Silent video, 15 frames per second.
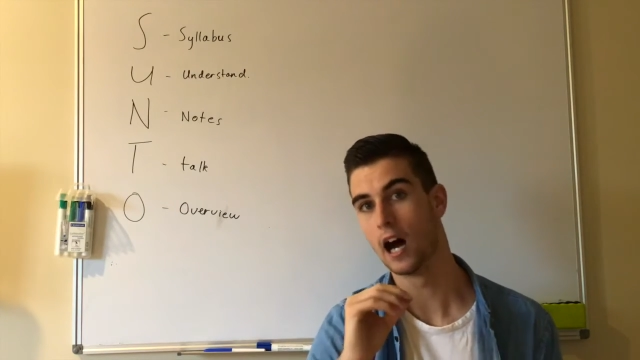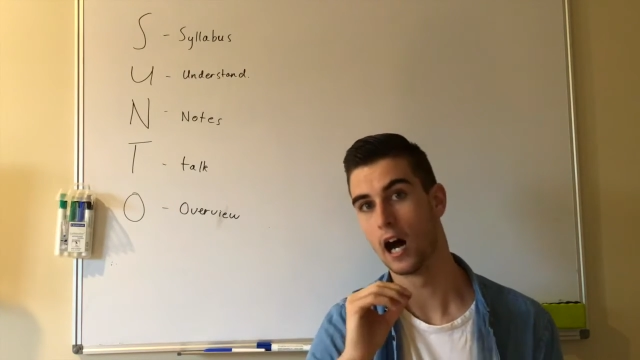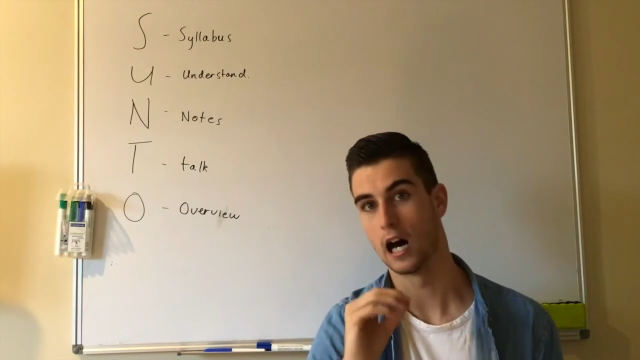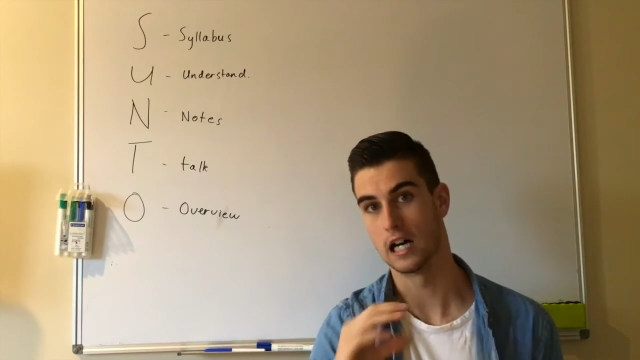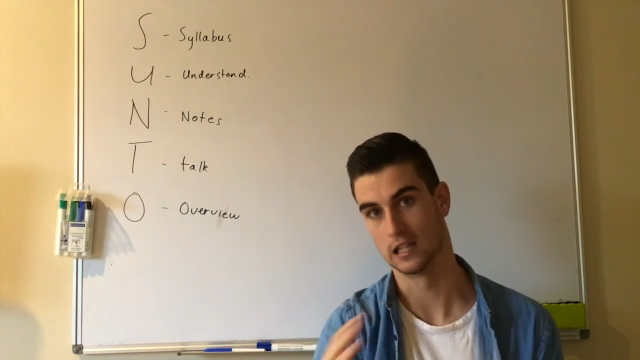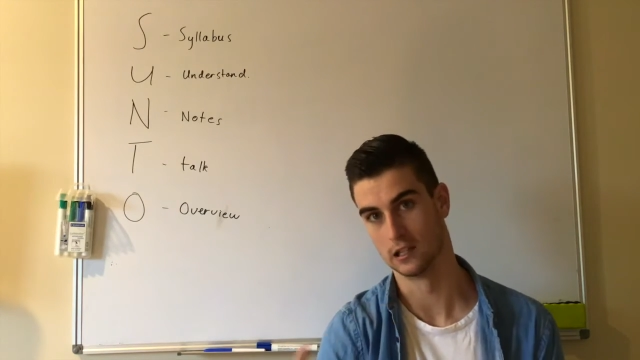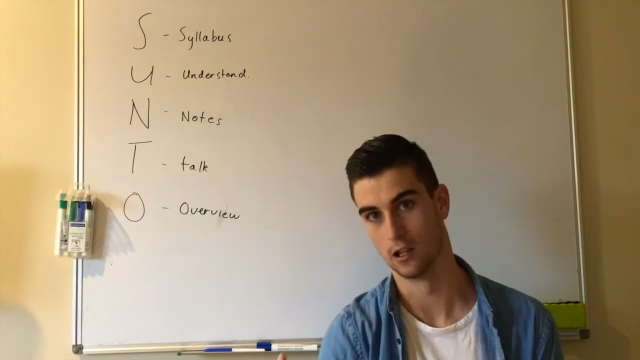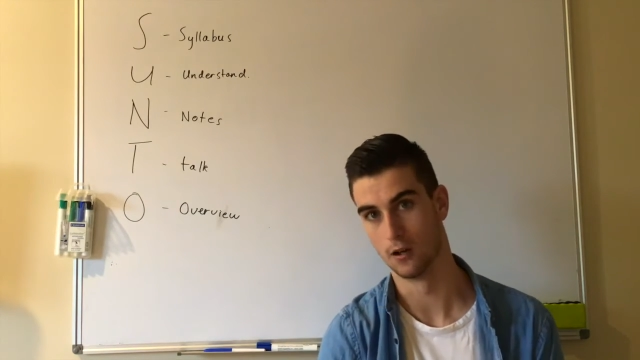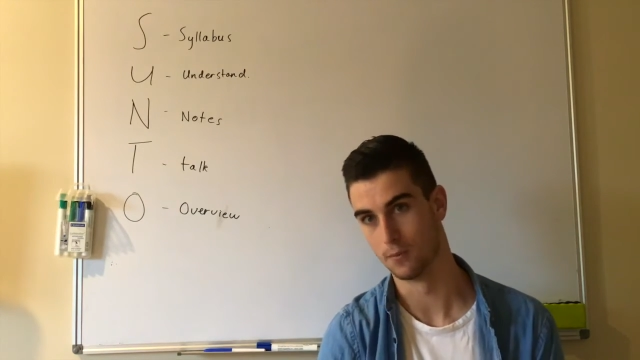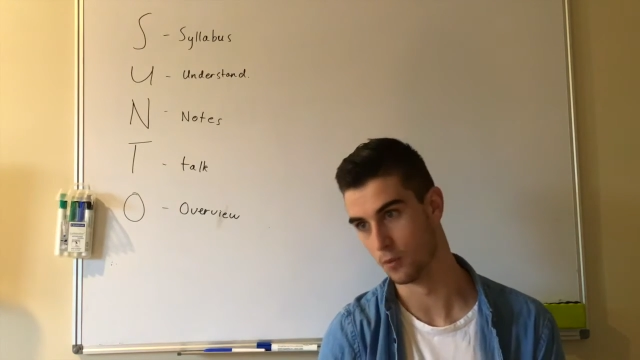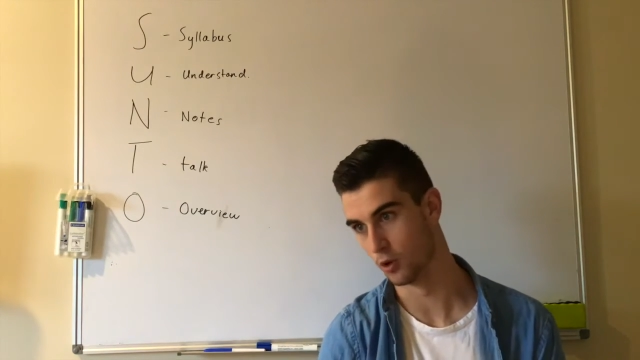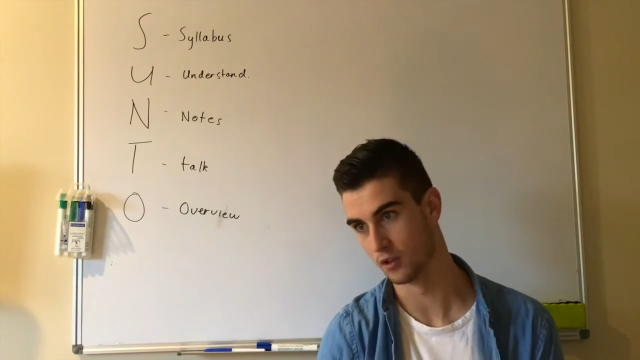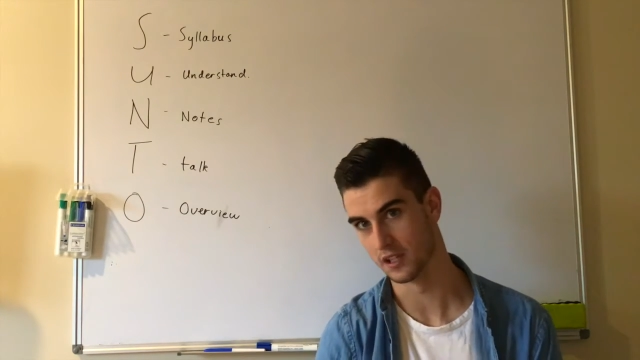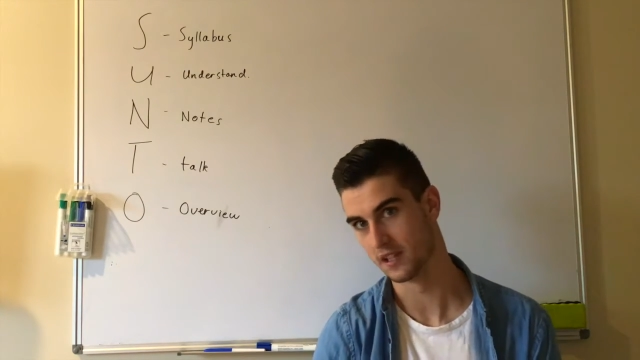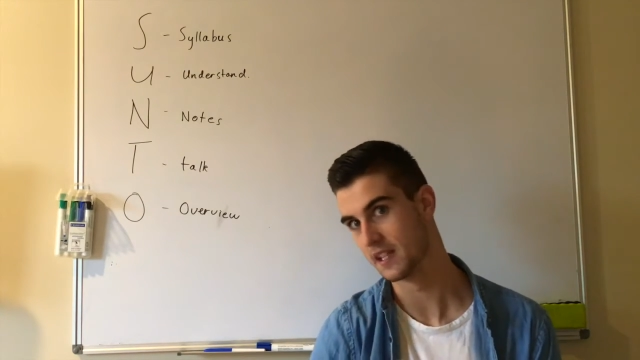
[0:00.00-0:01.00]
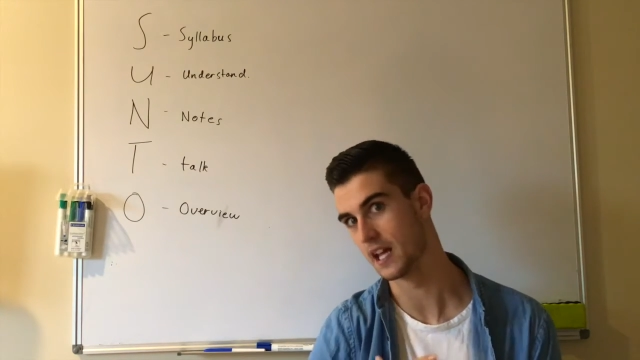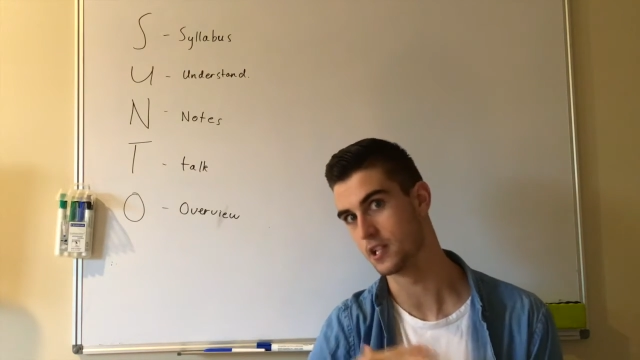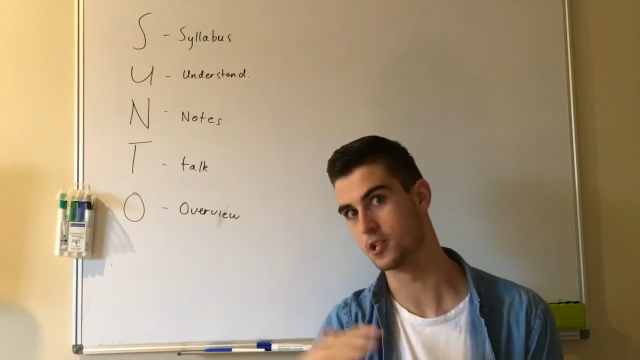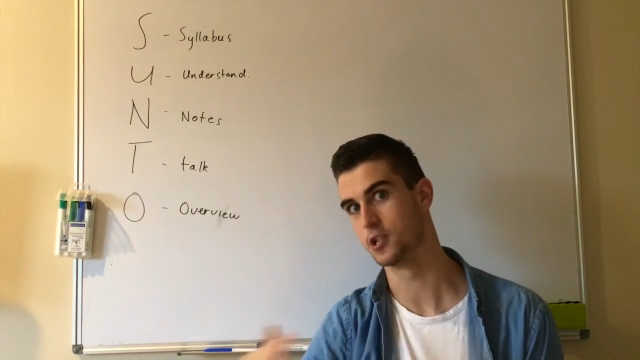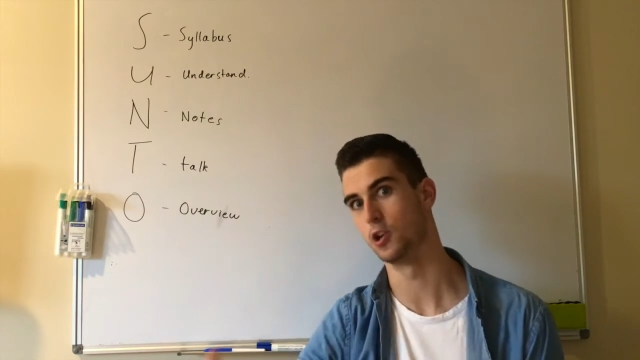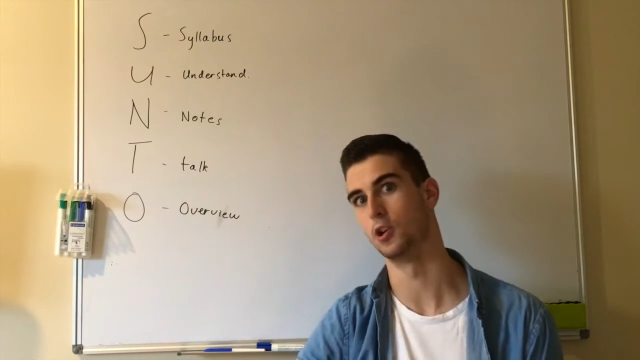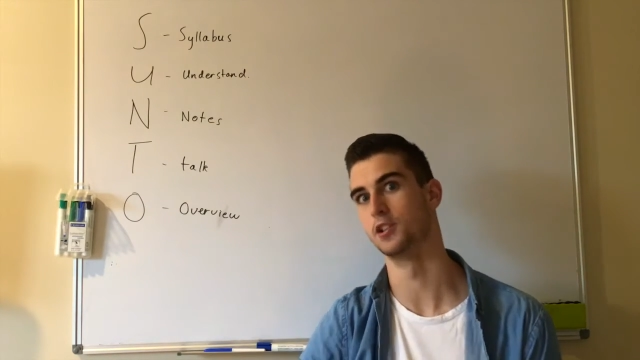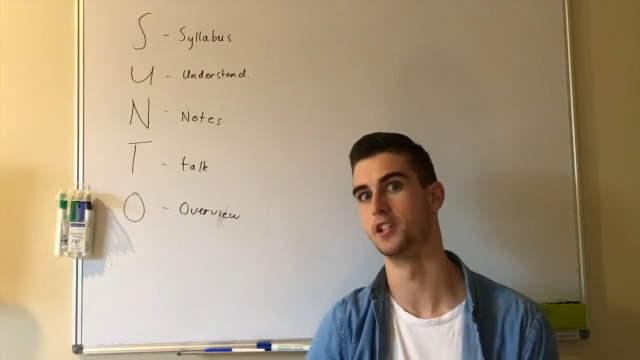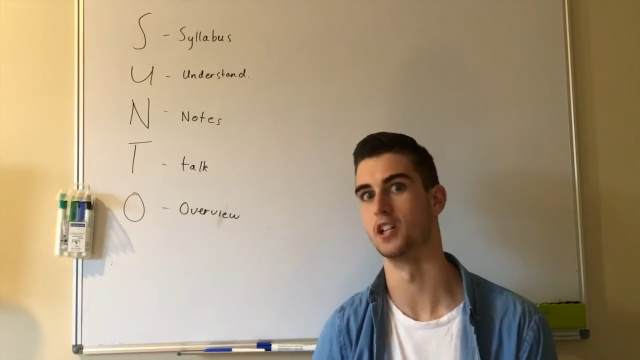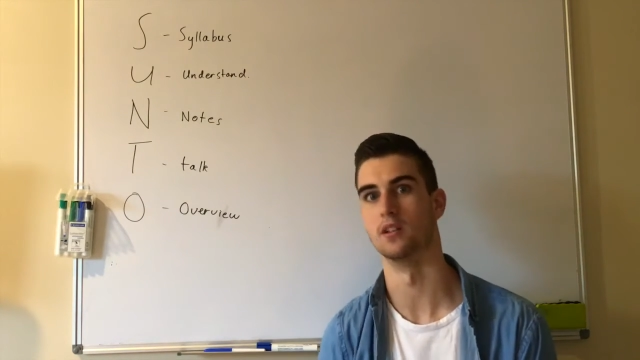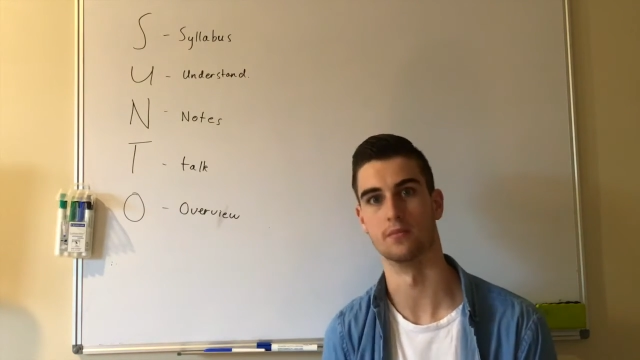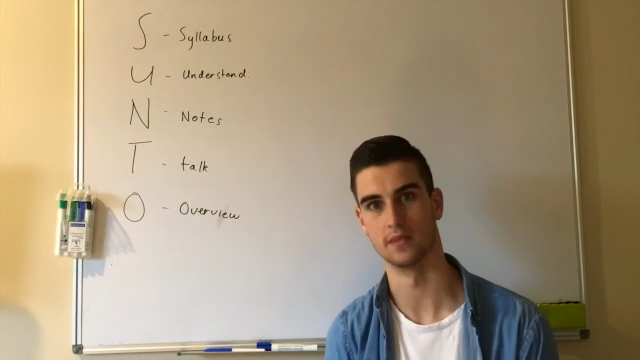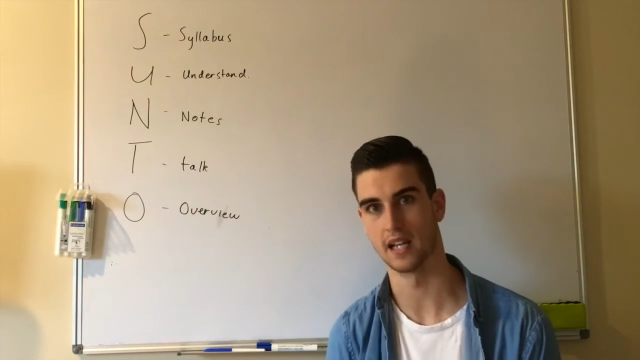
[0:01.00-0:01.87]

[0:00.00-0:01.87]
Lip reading: a lot more than that short-term